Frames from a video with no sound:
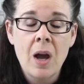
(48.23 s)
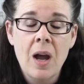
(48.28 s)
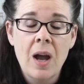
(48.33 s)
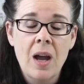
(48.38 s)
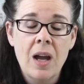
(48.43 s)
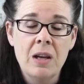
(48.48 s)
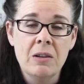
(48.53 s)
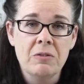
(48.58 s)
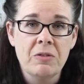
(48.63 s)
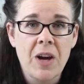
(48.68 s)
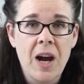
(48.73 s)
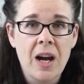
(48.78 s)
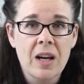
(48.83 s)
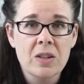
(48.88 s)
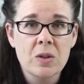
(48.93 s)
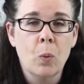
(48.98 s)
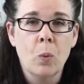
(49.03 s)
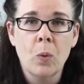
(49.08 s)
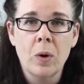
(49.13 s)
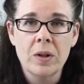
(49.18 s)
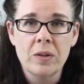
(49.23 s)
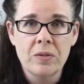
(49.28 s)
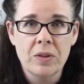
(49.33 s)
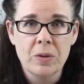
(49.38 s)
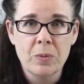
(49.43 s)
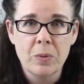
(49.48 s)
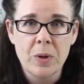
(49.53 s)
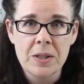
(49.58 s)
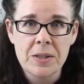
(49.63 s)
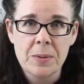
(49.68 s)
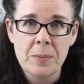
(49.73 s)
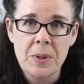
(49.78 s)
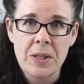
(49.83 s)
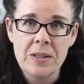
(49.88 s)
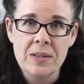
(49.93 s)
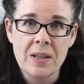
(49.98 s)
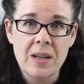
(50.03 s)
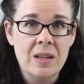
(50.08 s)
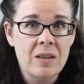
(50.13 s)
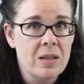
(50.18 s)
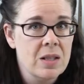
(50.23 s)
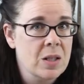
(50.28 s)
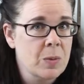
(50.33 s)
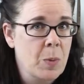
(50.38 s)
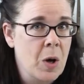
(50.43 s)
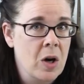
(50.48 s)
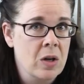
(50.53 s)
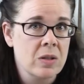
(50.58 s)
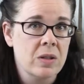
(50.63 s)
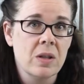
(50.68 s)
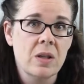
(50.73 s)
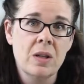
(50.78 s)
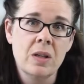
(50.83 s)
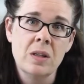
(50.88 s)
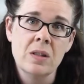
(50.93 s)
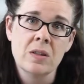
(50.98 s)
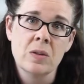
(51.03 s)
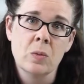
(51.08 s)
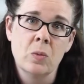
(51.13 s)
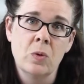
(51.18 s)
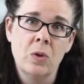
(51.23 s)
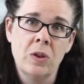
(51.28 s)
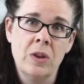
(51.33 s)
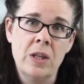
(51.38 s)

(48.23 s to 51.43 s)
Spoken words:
In fact, one of the recipes in this box is